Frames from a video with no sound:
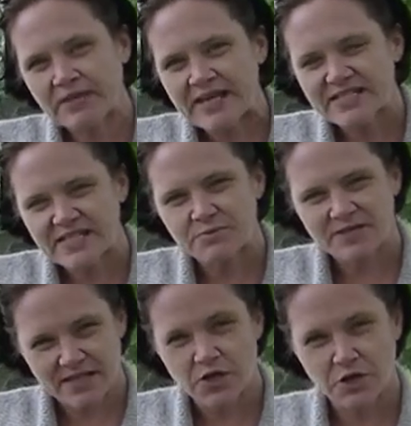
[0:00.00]
places
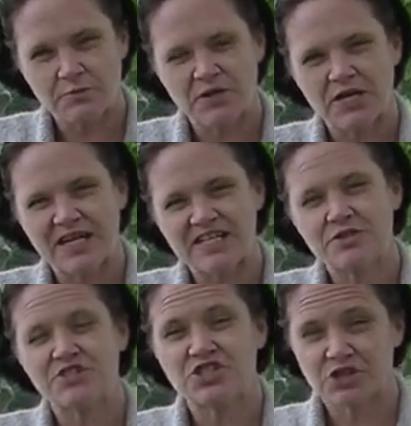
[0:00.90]
within our community
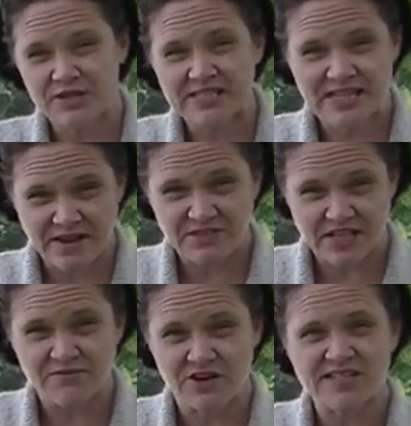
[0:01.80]
to ensure the
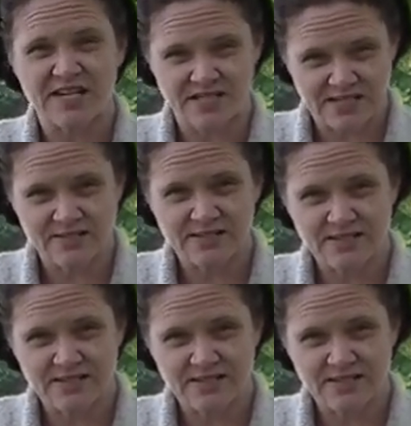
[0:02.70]
safety of our citizens.